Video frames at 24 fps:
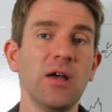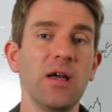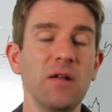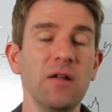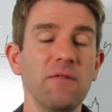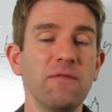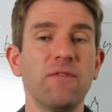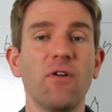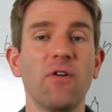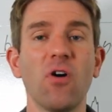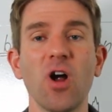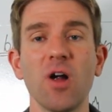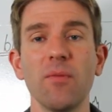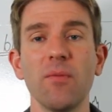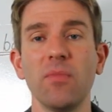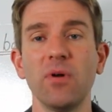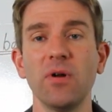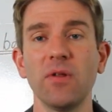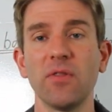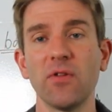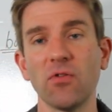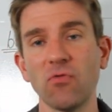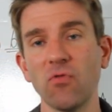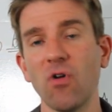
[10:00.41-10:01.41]

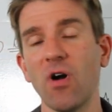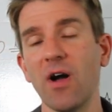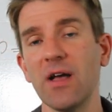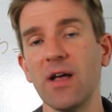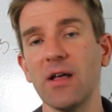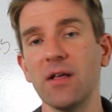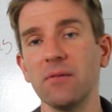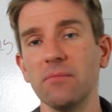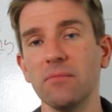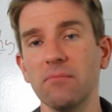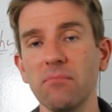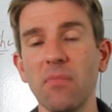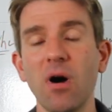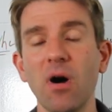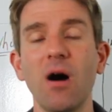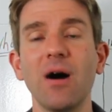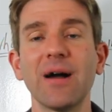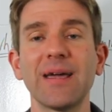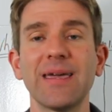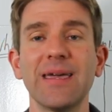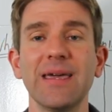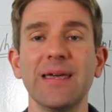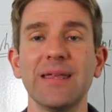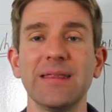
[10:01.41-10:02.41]
environment, the right
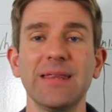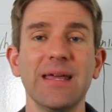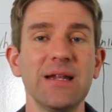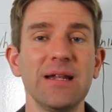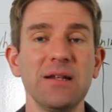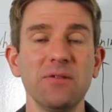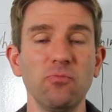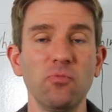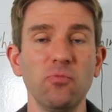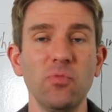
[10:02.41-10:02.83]
market, then